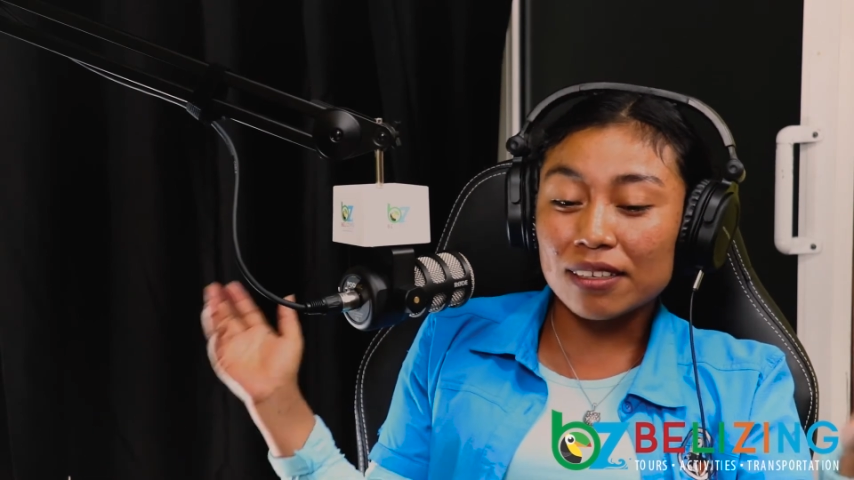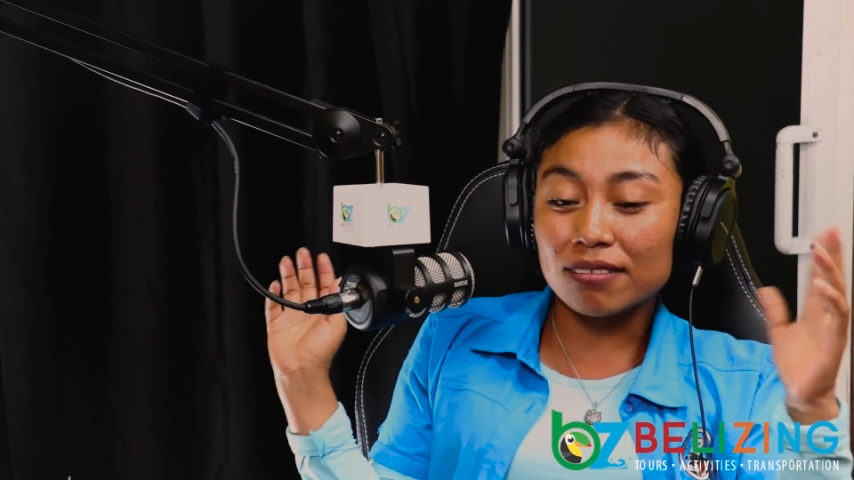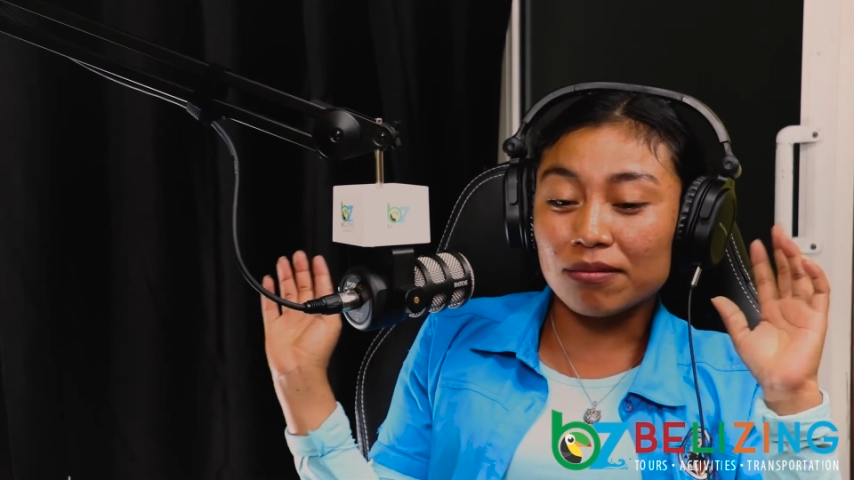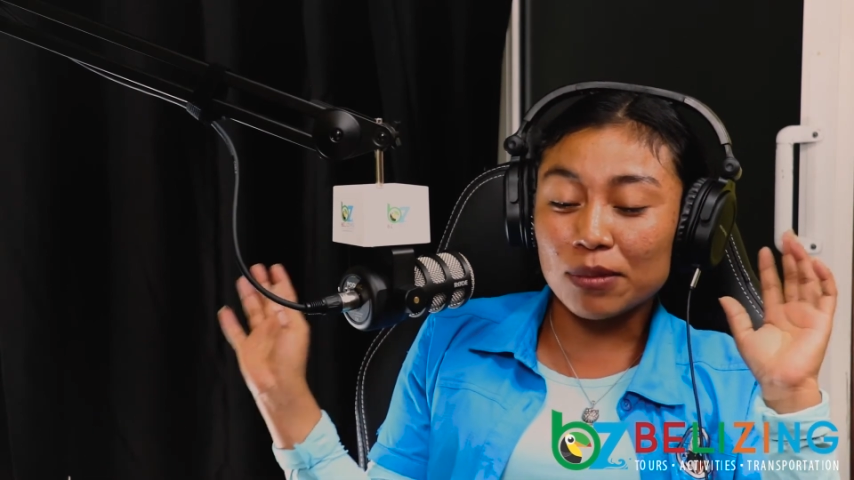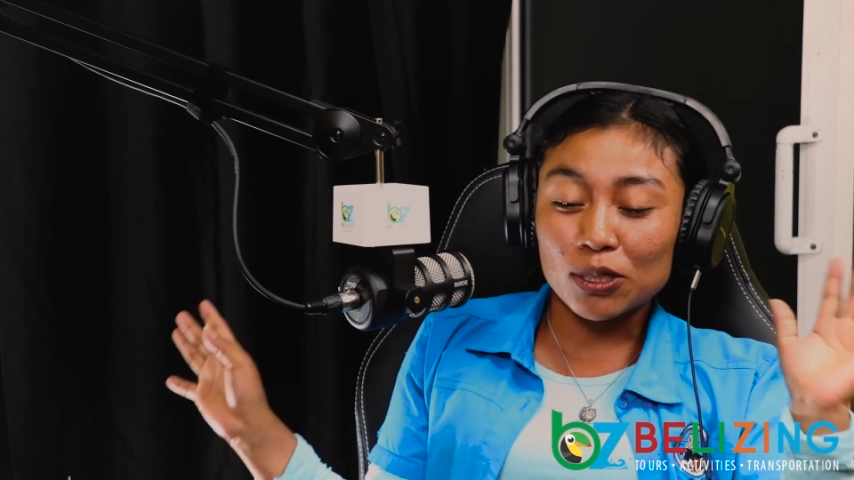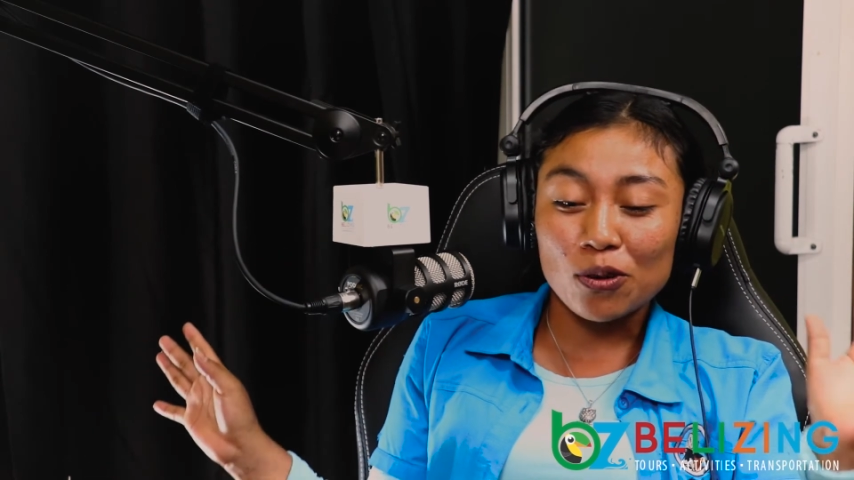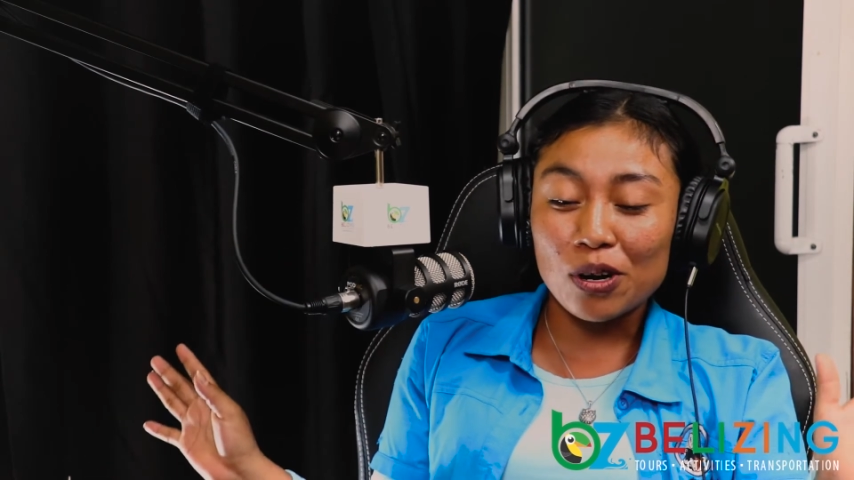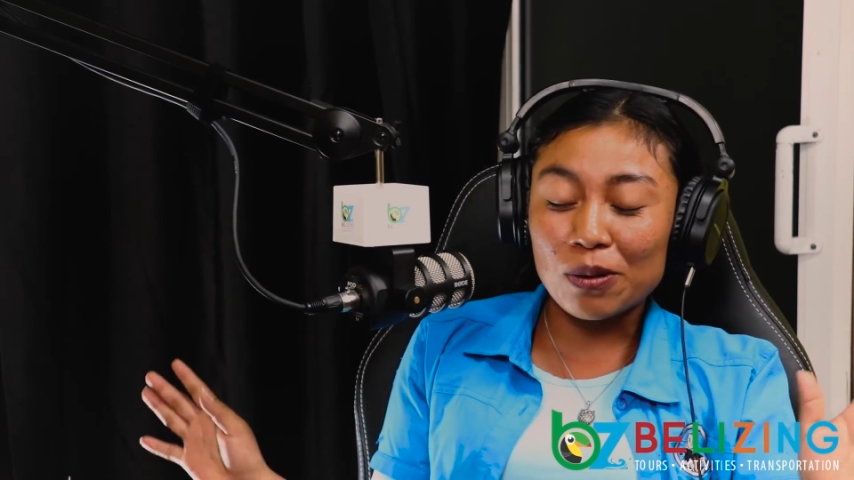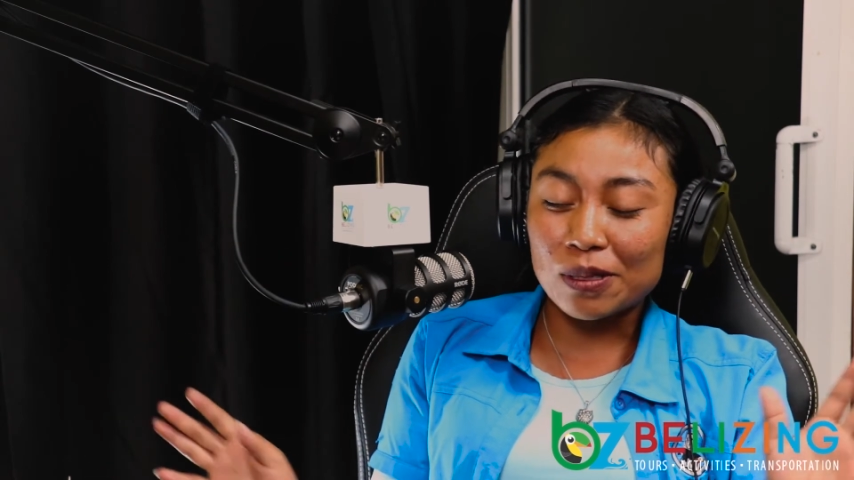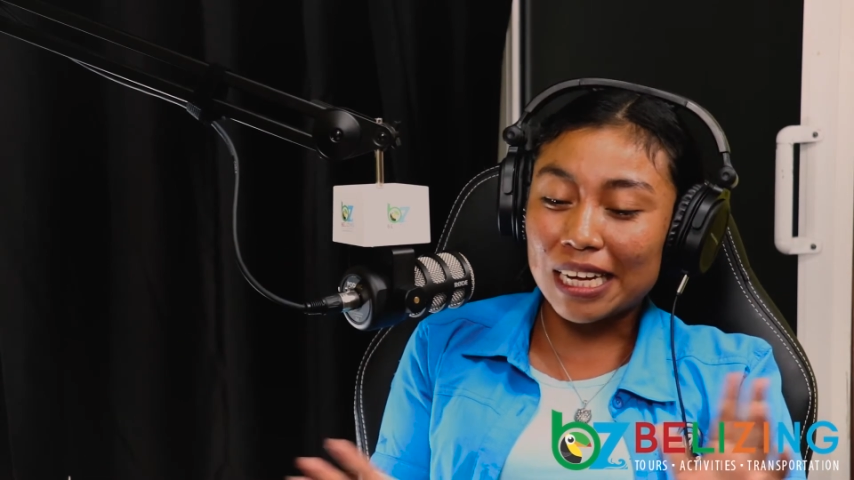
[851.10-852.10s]
And Miss
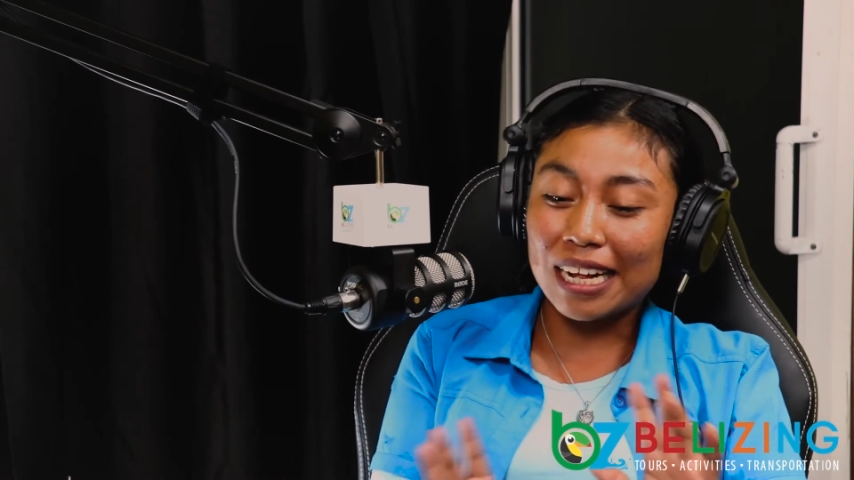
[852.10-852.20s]
Cora